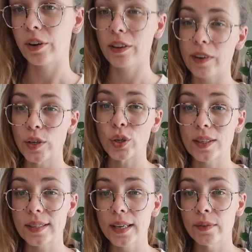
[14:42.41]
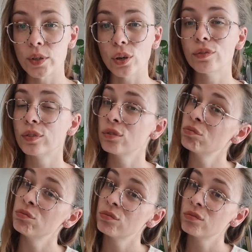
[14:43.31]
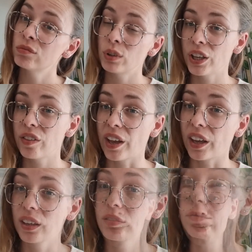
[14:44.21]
if I took the sleeves off. What do you think?